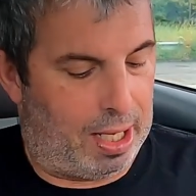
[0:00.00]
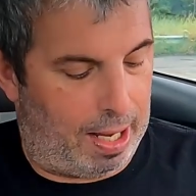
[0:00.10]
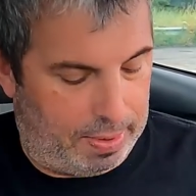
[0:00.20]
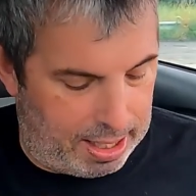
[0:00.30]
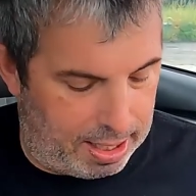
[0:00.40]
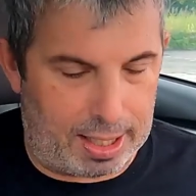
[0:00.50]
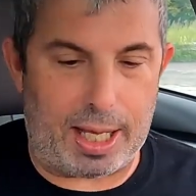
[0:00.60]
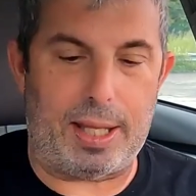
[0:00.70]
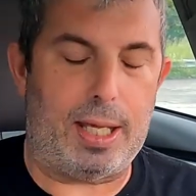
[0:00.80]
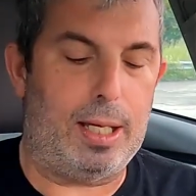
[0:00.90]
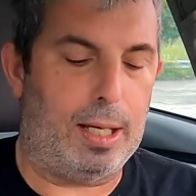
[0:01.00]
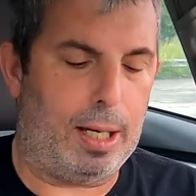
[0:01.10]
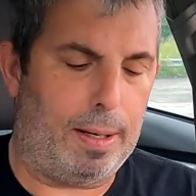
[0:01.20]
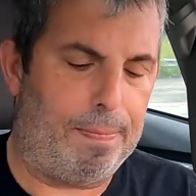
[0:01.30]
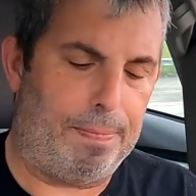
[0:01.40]
I'm thinking that the
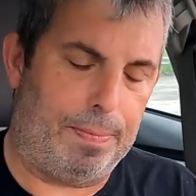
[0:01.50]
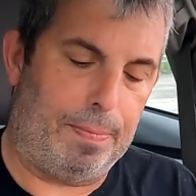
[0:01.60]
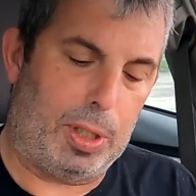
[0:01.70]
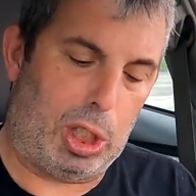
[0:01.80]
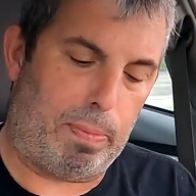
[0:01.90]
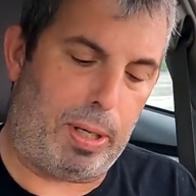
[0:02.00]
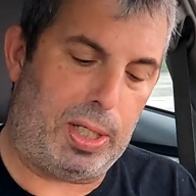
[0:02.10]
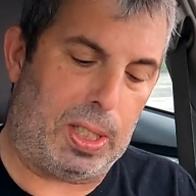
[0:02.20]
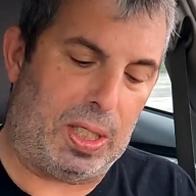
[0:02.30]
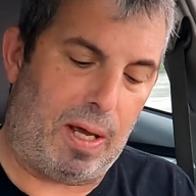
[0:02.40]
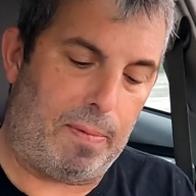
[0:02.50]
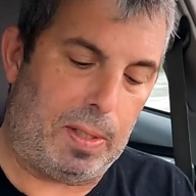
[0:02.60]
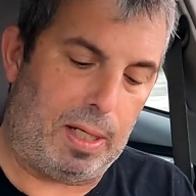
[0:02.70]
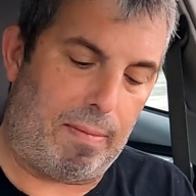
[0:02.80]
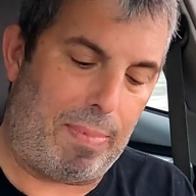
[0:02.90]
um, spice itself
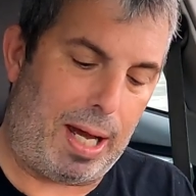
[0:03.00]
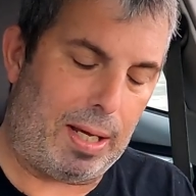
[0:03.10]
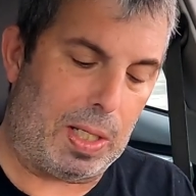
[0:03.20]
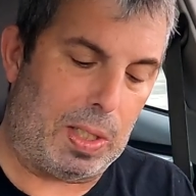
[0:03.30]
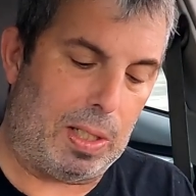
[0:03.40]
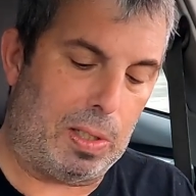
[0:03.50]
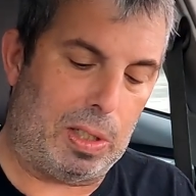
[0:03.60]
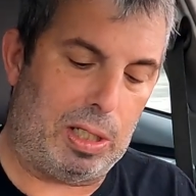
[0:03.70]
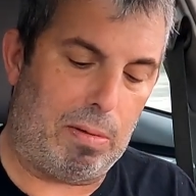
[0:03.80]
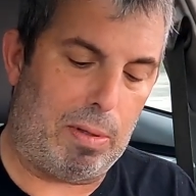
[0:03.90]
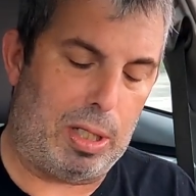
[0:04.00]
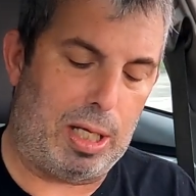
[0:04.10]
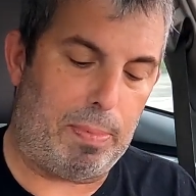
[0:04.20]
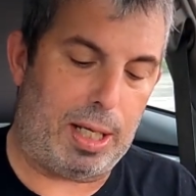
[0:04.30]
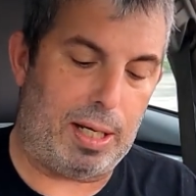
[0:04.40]
is in the batter because it doesn't seem to be
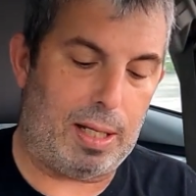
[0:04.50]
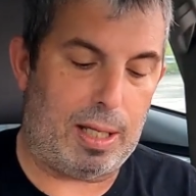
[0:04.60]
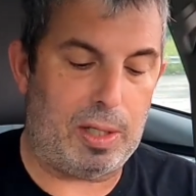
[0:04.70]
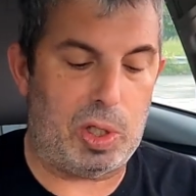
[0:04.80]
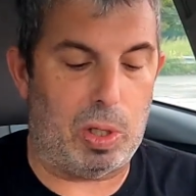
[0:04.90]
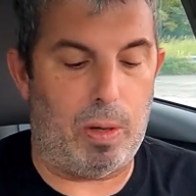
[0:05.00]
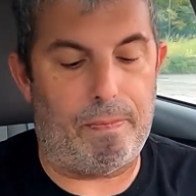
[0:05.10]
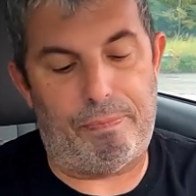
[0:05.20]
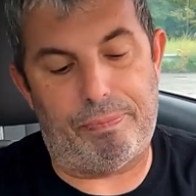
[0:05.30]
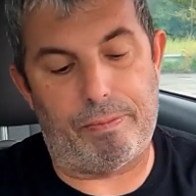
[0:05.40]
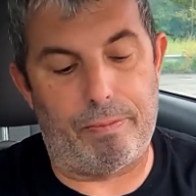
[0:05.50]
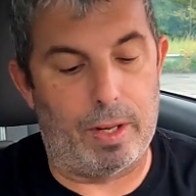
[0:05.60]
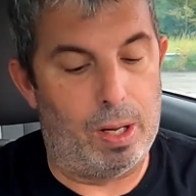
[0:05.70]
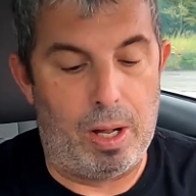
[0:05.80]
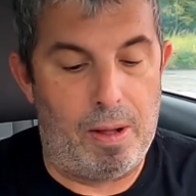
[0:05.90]
dipped in anything. So
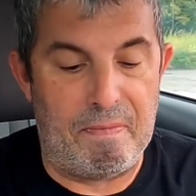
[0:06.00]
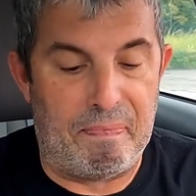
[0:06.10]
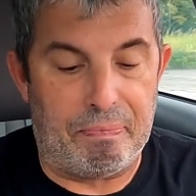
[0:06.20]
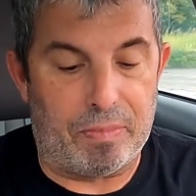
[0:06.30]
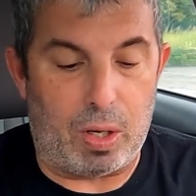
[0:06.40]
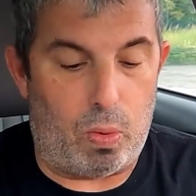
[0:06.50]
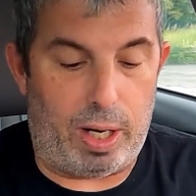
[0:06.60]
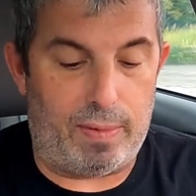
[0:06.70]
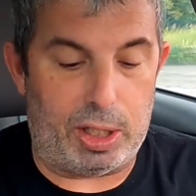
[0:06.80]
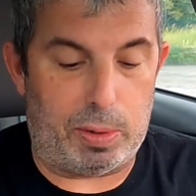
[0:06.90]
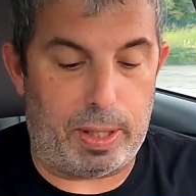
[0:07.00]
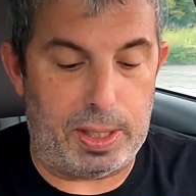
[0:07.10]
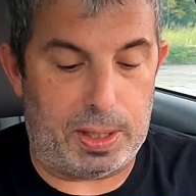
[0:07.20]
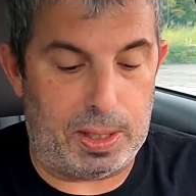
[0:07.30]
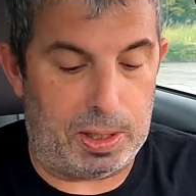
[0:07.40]
whatever the
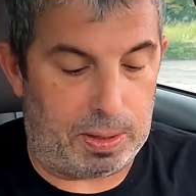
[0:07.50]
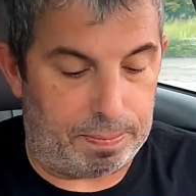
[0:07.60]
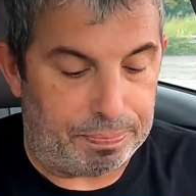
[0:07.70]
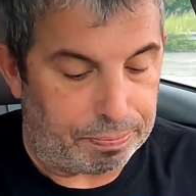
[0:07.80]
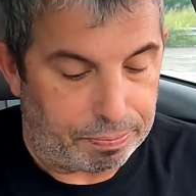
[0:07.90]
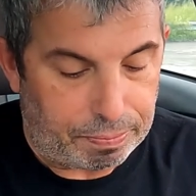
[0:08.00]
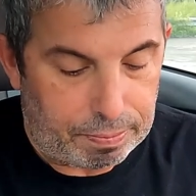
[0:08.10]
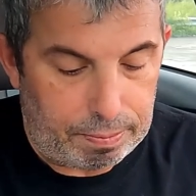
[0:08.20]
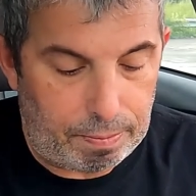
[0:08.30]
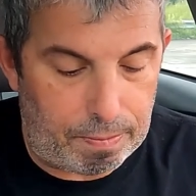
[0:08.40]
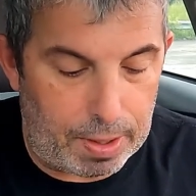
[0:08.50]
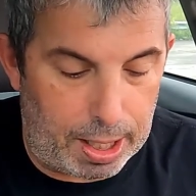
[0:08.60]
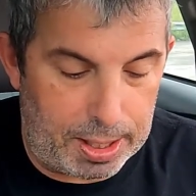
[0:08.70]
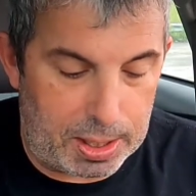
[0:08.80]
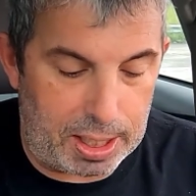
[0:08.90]
spice is,
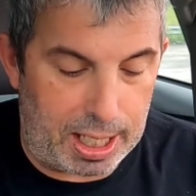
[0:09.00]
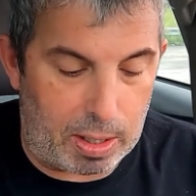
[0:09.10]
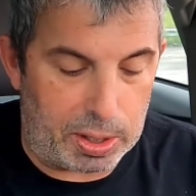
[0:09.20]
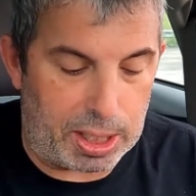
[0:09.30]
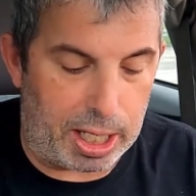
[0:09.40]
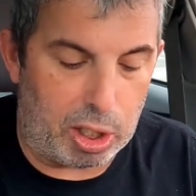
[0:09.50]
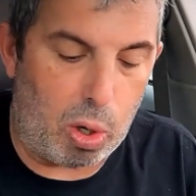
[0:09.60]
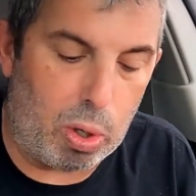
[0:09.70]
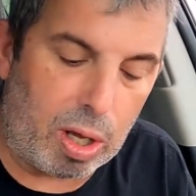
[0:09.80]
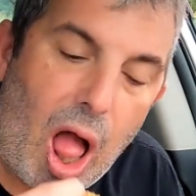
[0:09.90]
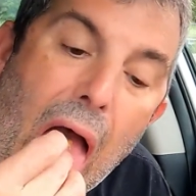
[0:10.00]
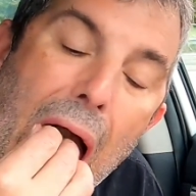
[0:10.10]
it's in the outside coating.